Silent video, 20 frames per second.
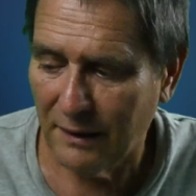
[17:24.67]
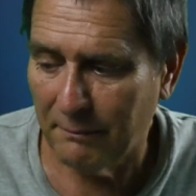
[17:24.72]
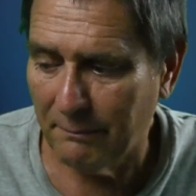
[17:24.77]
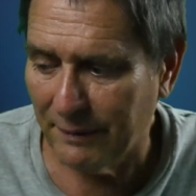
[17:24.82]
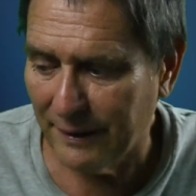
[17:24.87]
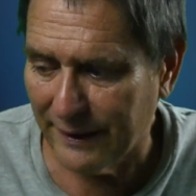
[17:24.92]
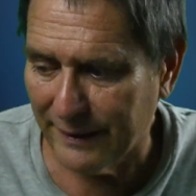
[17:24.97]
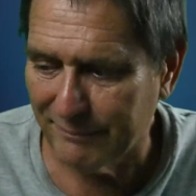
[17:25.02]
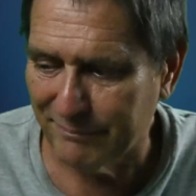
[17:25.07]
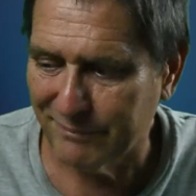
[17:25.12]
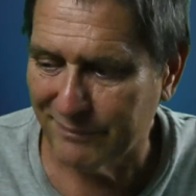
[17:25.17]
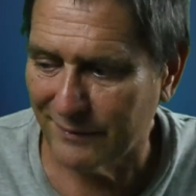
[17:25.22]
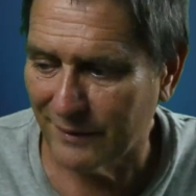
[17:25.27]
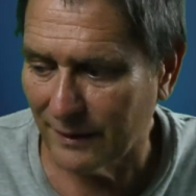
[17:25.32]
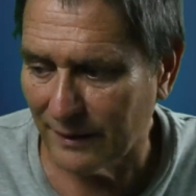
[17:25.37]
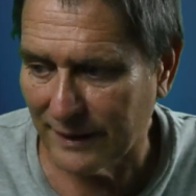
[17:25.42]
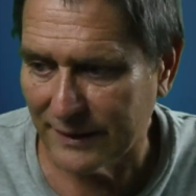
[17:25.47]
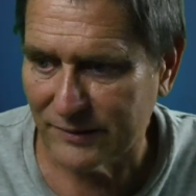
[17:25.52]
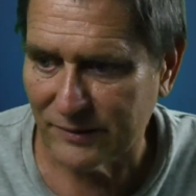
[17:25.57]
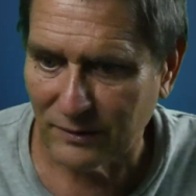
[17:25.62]
But
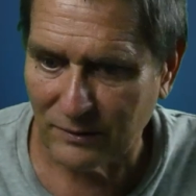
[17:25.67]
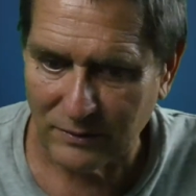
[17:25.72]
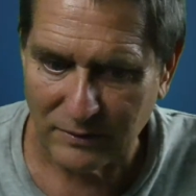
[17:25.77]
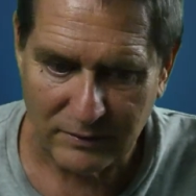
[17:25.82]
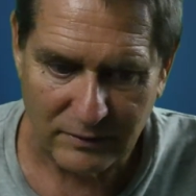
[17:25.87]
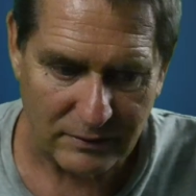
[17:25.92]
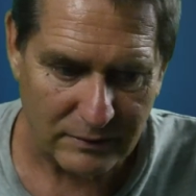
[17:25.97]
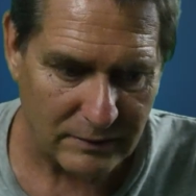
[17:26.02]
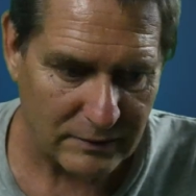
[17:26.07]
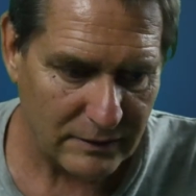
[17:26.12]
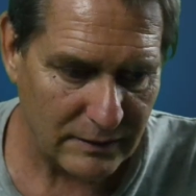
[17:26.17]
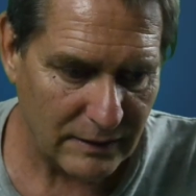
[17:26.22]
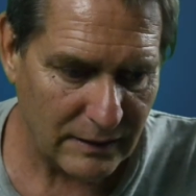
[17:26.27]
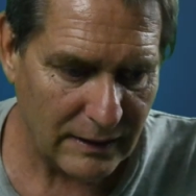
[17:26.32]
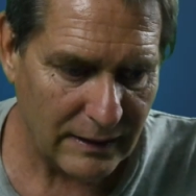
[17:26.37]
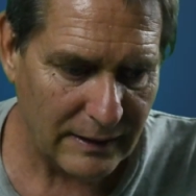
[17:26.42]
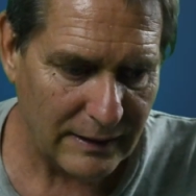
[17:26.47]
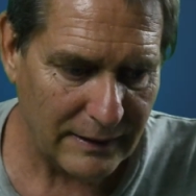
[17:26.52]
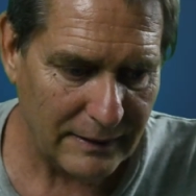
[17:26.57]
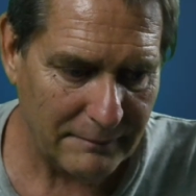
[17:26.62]
lesson learned.
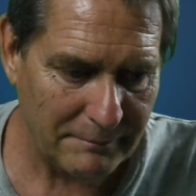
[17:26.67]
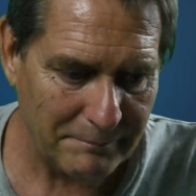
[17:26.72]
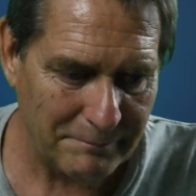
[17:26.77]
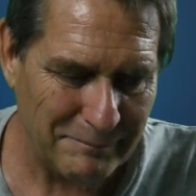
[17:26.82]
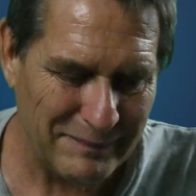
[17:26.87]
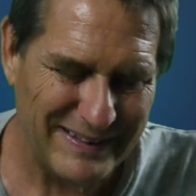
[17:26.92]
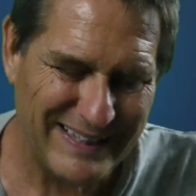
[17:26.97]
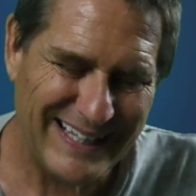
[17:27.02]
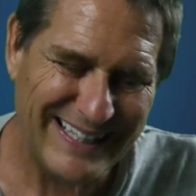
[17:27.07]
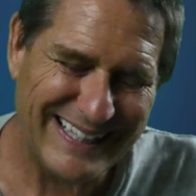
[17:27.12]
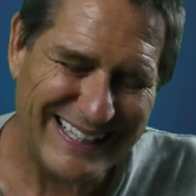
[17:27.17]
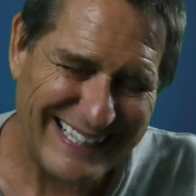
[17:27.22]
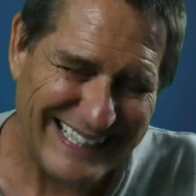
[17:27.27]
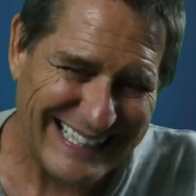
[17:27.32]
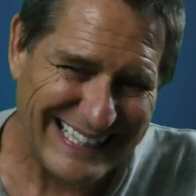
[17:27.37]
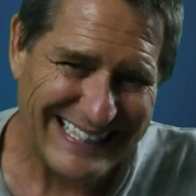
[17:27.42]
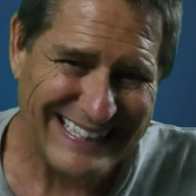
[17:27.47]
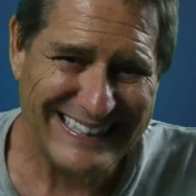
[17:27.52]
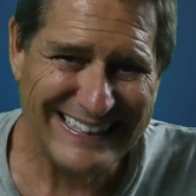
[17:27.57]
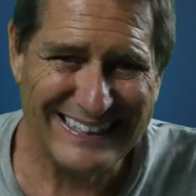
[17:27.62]
But then
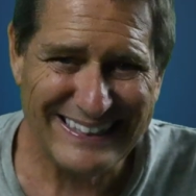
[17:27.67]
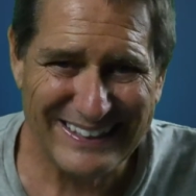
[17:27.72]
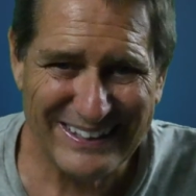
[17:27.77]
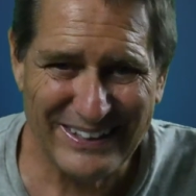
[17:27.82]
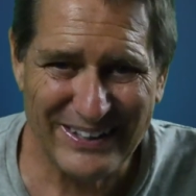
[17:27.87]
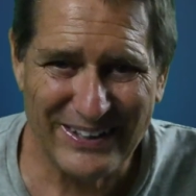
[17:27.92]
again,